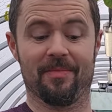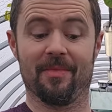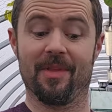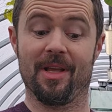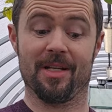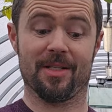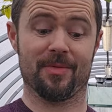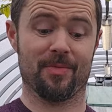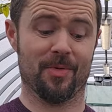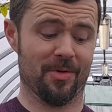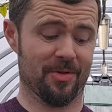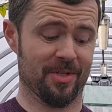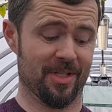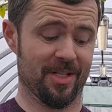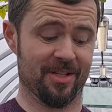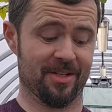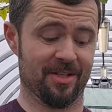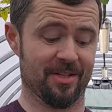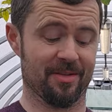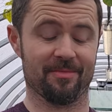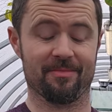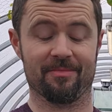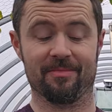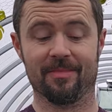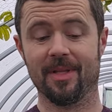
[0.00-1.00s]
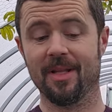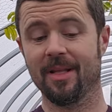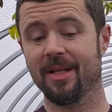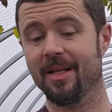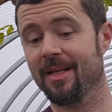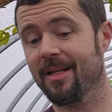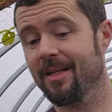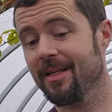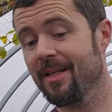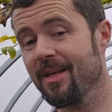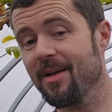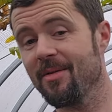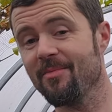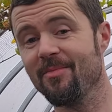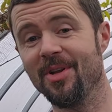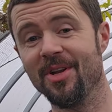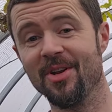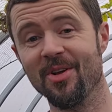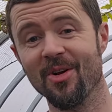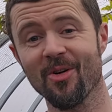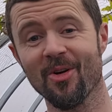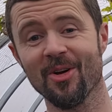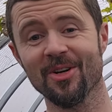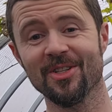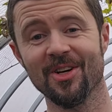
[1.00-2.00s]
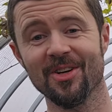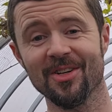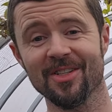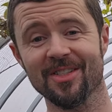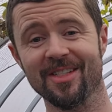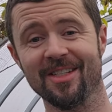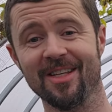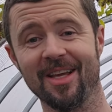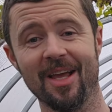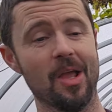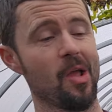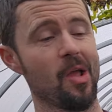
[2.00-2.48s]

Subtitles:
I suppose it's manure dust.